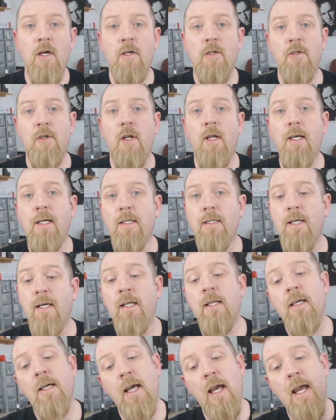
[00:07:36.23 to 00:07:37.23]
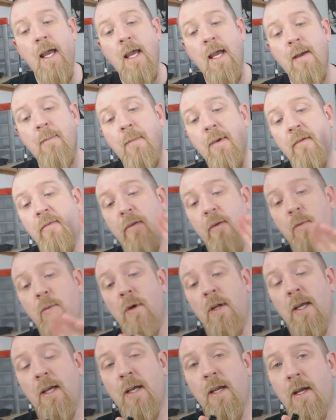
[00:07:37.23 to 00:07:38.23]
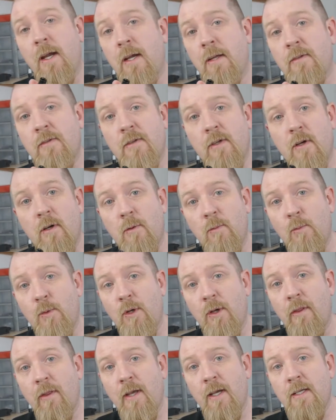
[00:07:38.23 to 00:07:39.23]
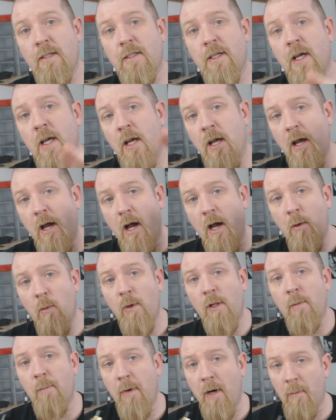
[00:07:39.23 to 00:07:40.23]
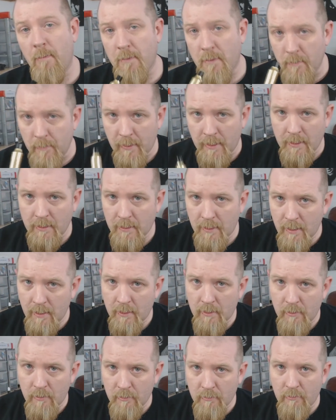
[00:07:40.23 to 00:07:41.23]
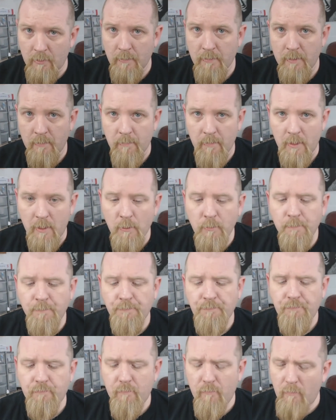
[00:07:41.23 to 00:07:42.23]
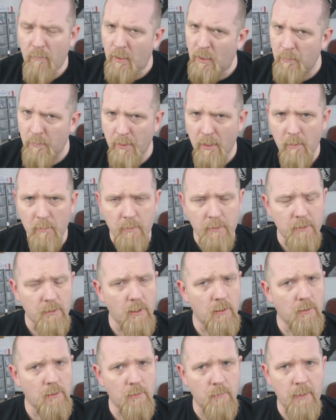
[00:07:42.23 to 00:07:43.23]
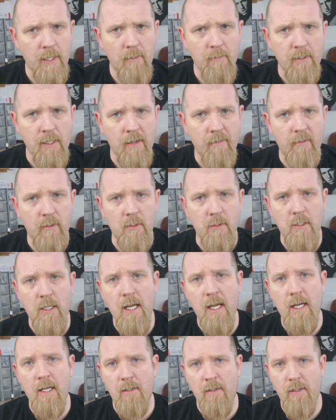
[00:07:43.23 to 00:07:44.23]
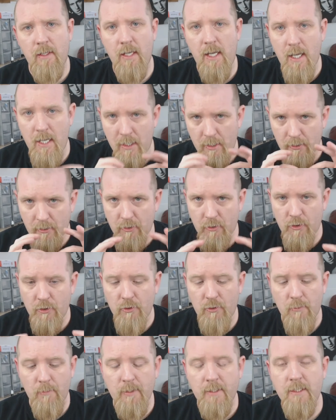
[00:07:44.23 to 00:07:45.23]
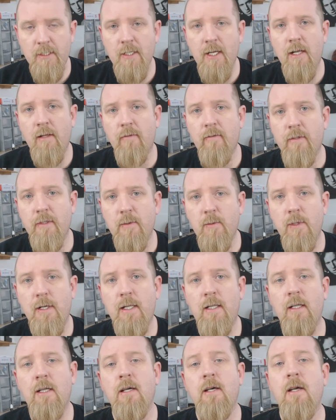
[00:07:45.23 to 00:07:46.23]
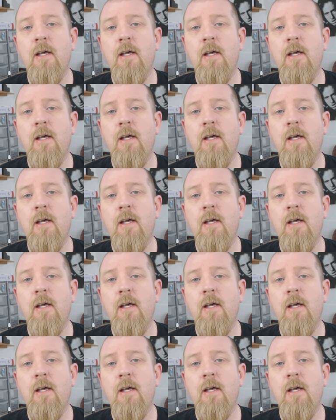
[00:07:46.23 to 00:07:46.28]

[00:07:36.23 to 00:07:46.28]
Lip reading: So like I said, if you want to get your hands on one of these, I will pop some links in the description below. You'll also be able to have a look at the tube itself as well.